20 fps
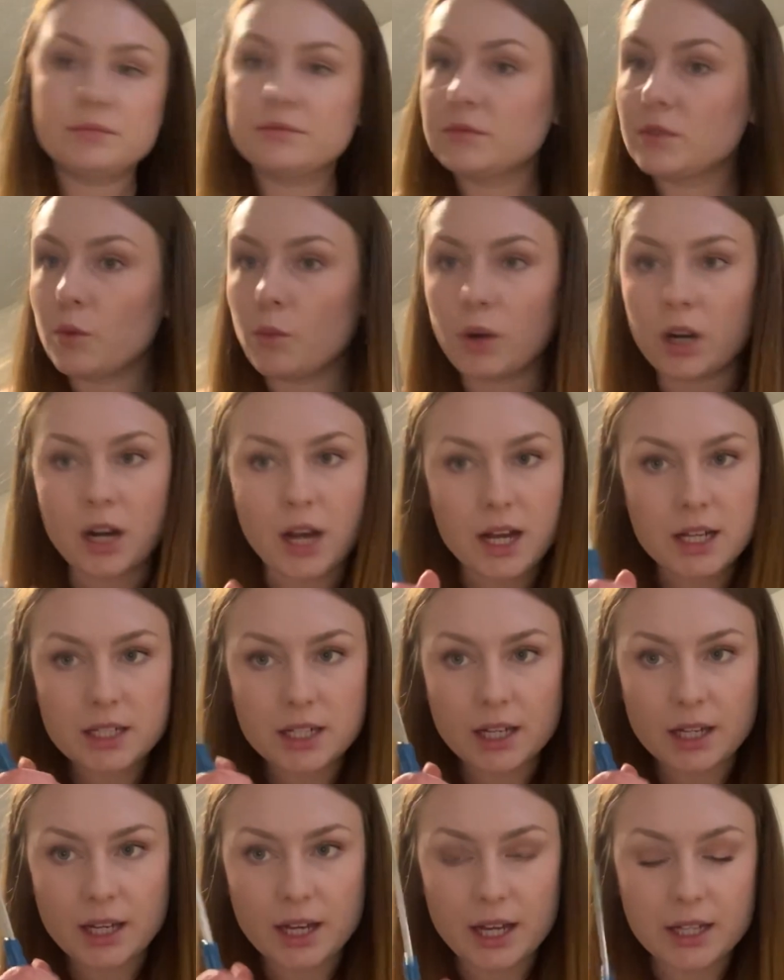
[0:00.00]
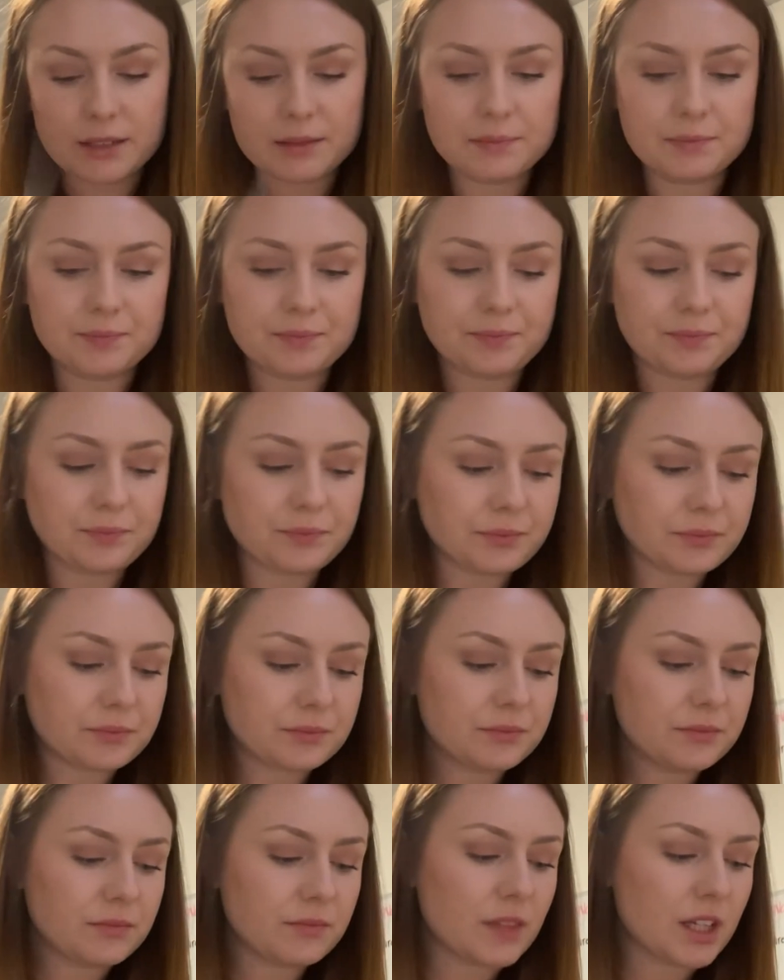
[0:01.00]
We're not done cutting.
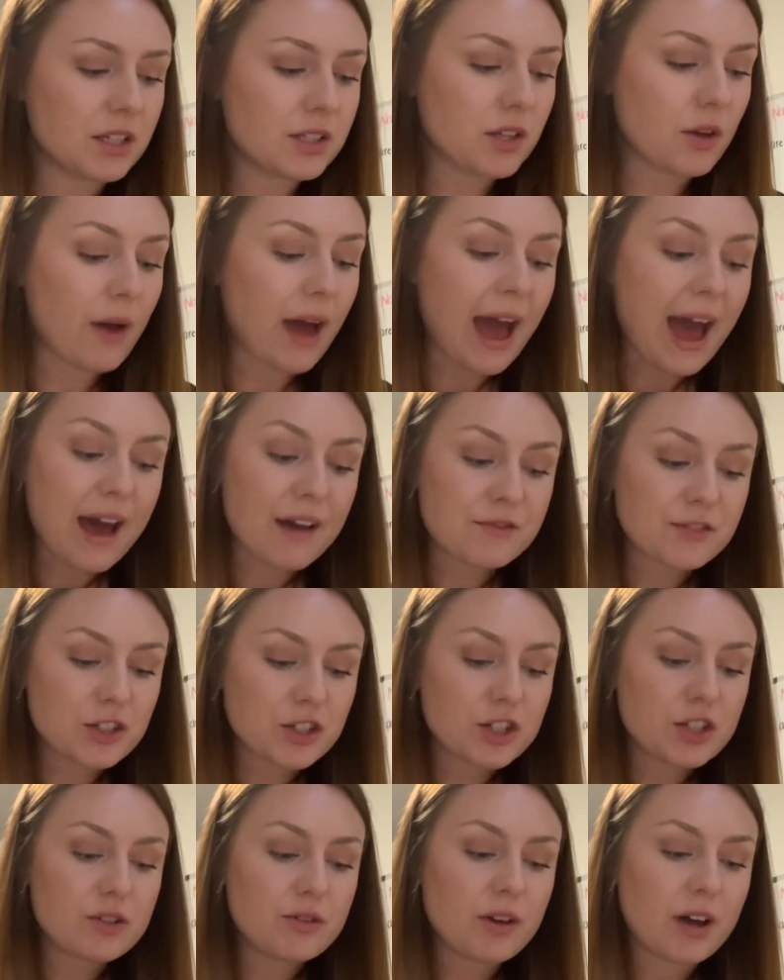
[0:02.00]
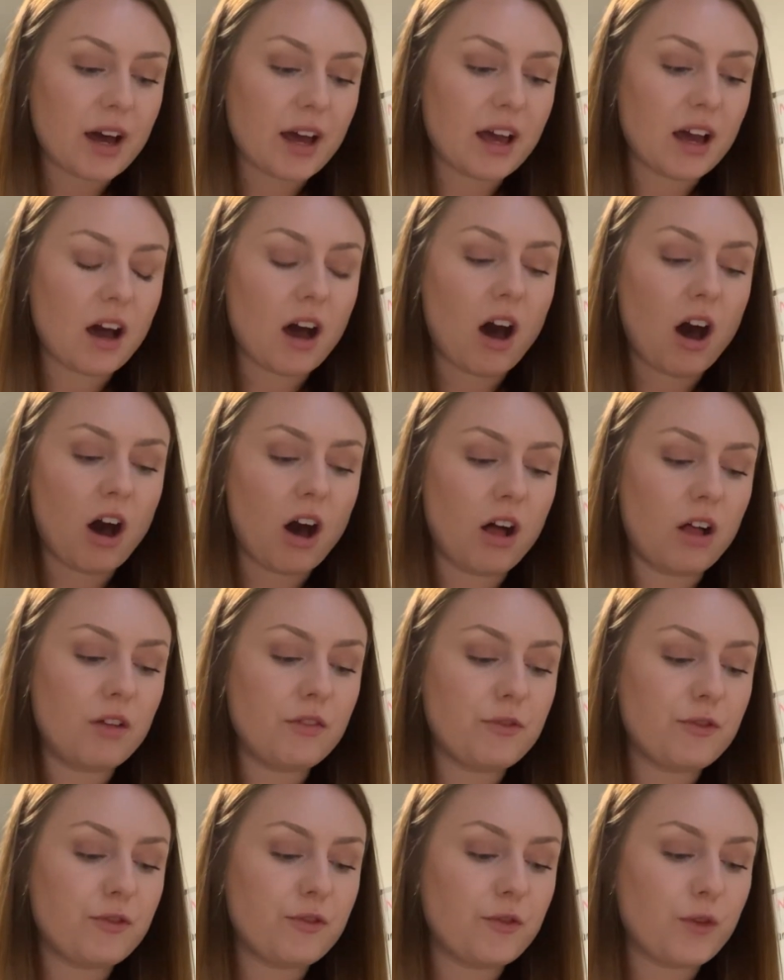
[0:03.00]
So after you cut all
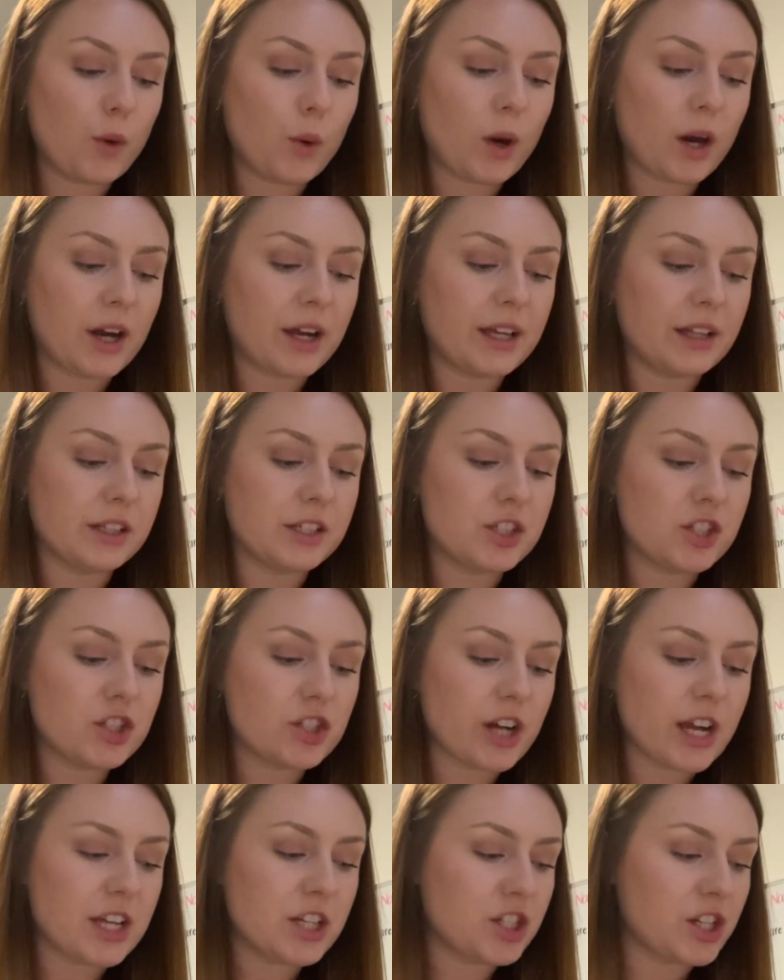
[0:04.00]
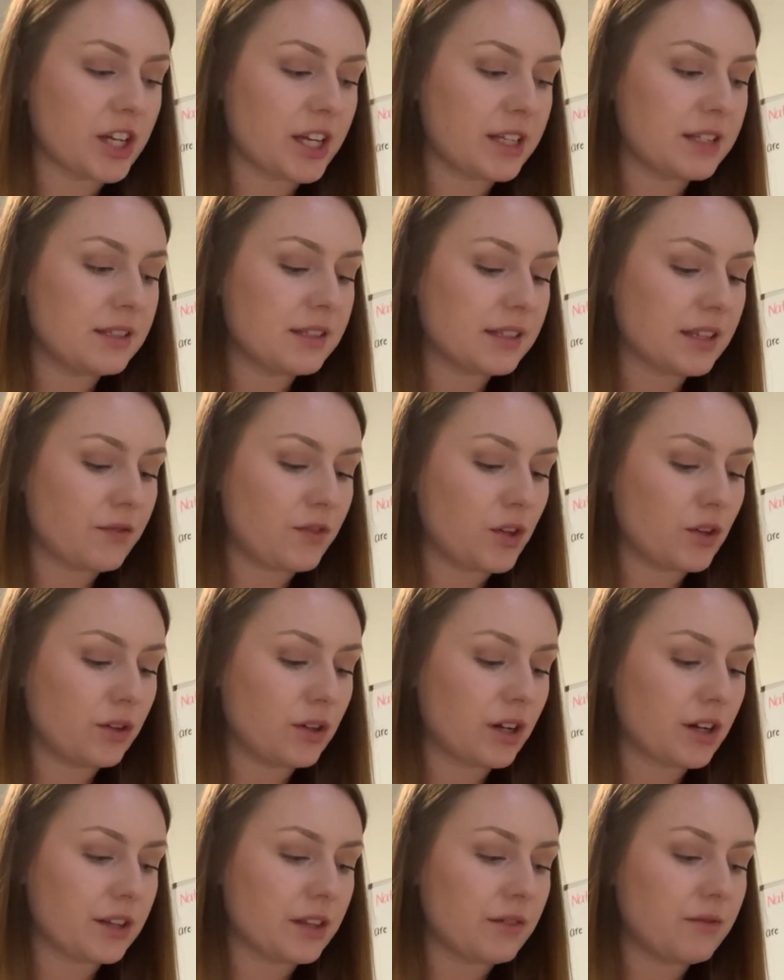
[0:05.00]
4 illustrations, if you
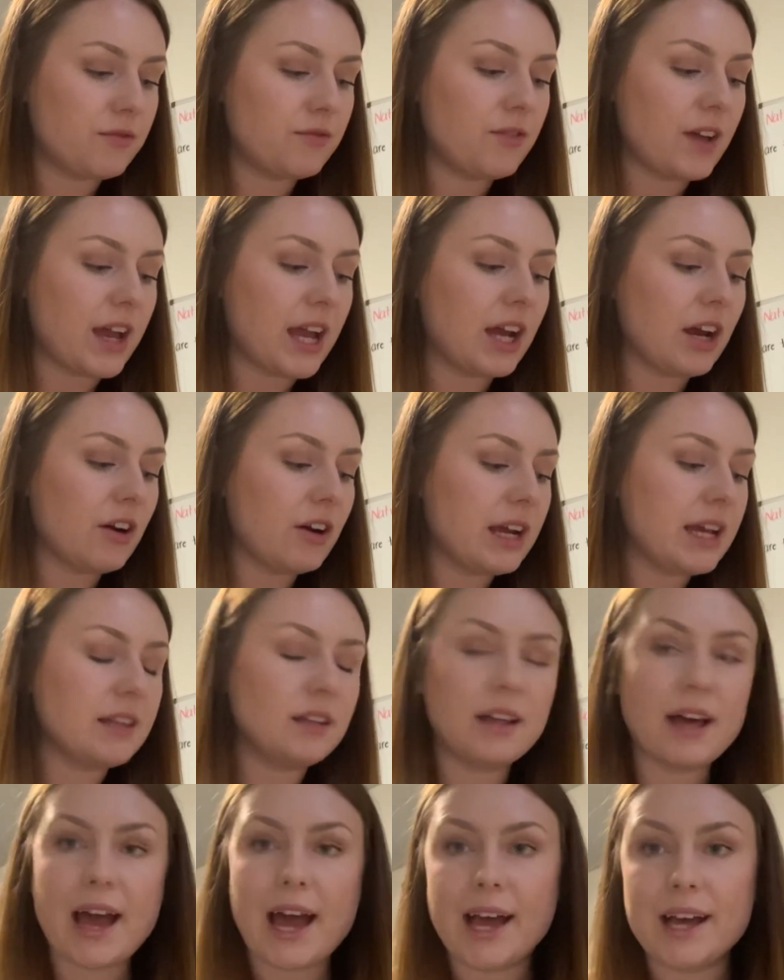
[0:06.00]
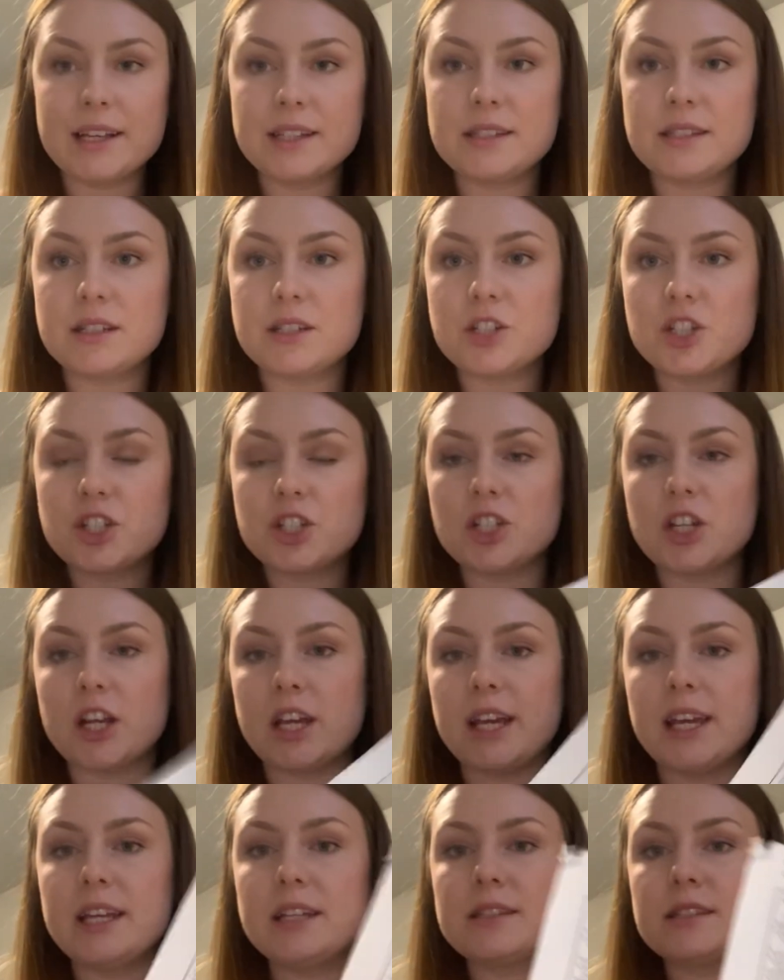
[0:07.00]
look on the very last
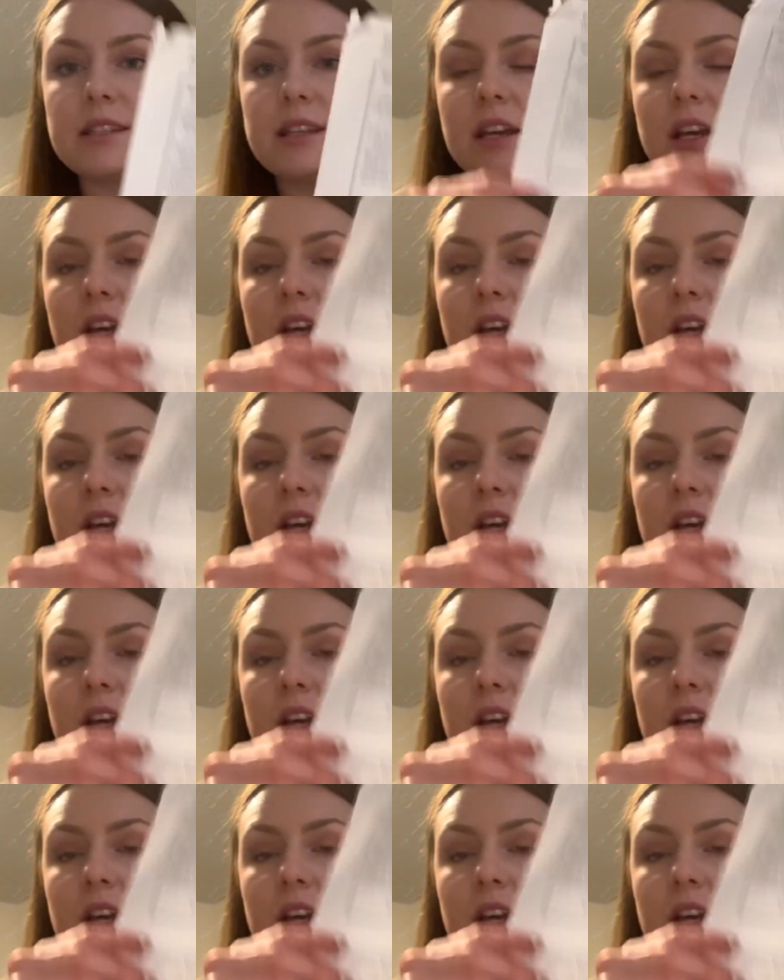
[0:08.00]
sheet,